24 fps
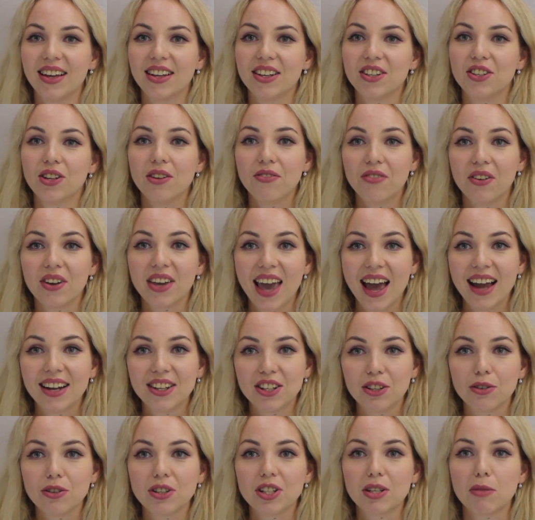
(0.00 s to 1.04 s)
Don't
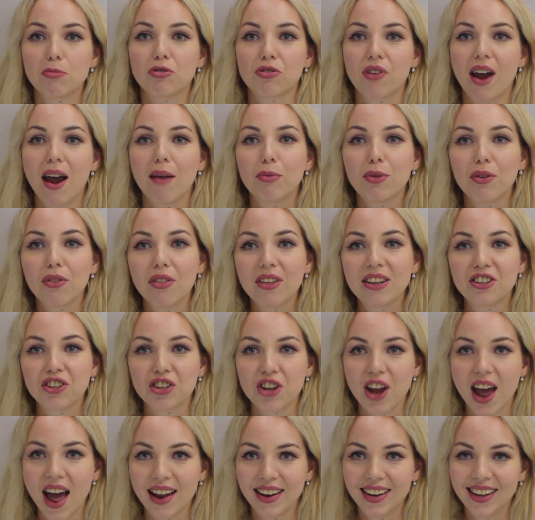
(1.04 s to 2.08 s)
forget to subscribe to this
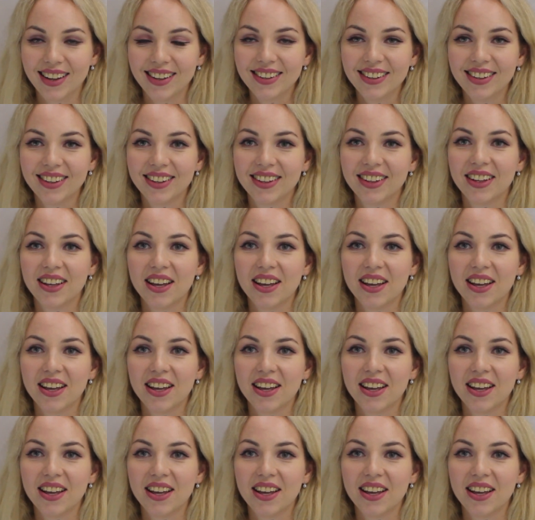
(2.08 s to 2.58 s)
channel.